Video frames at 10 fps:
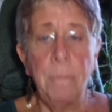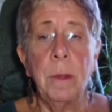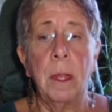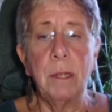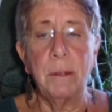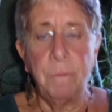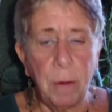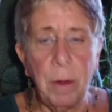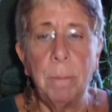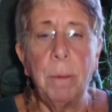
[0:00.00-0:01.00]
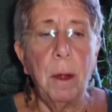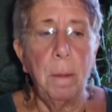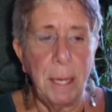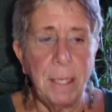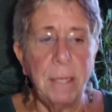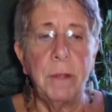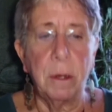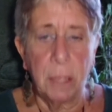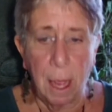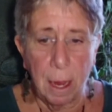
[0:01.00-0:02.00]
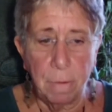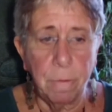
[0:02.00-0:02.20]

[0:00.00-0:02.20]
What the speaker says: It was a very important piece of their life.